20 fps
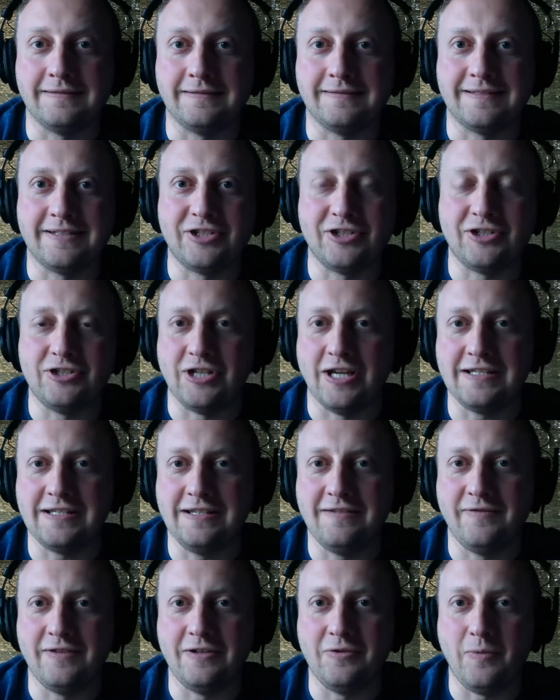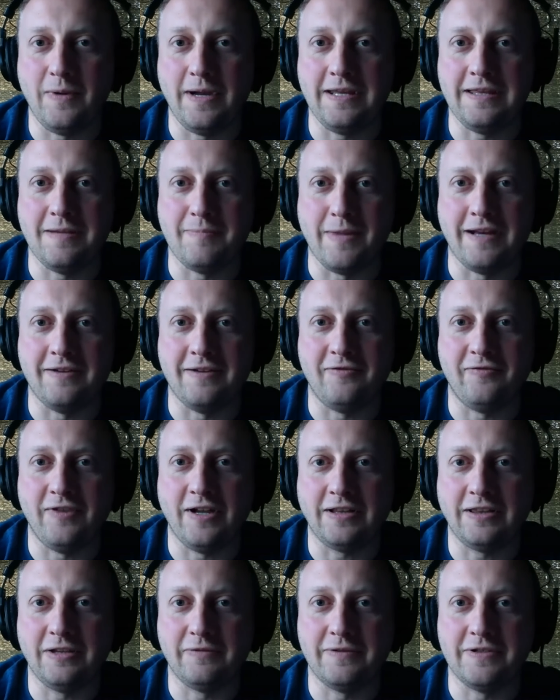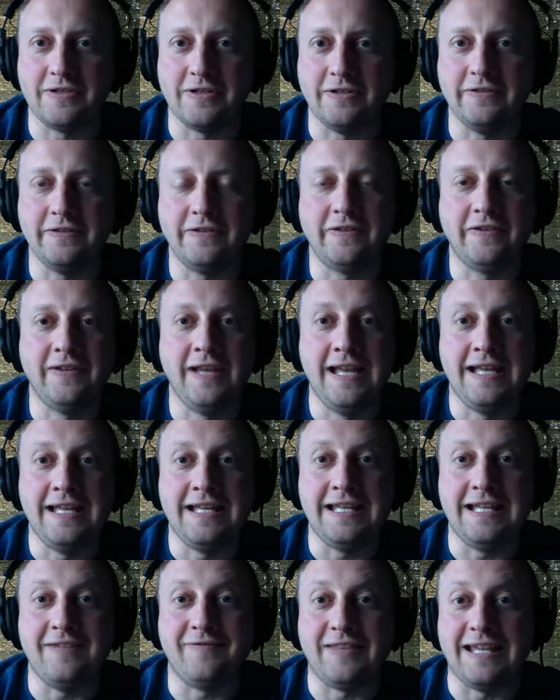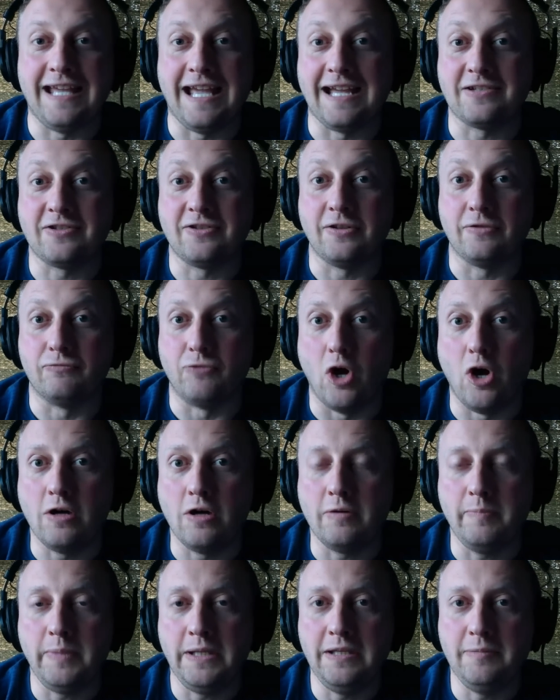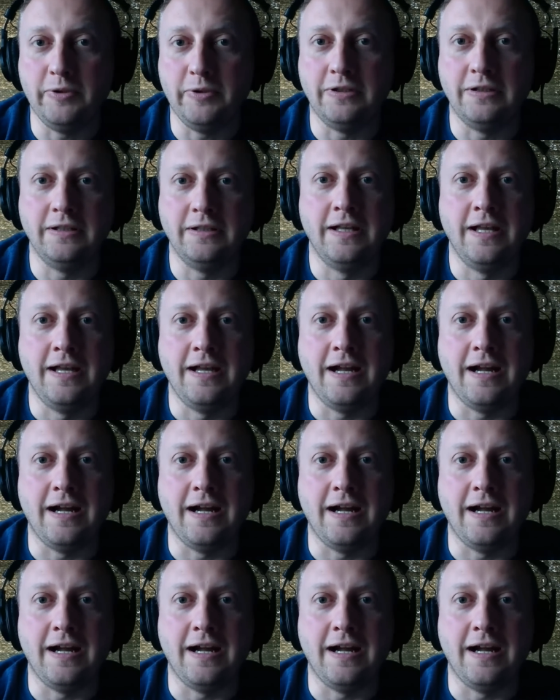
suggestive in a way that might affect the results, if they ask the wrong people,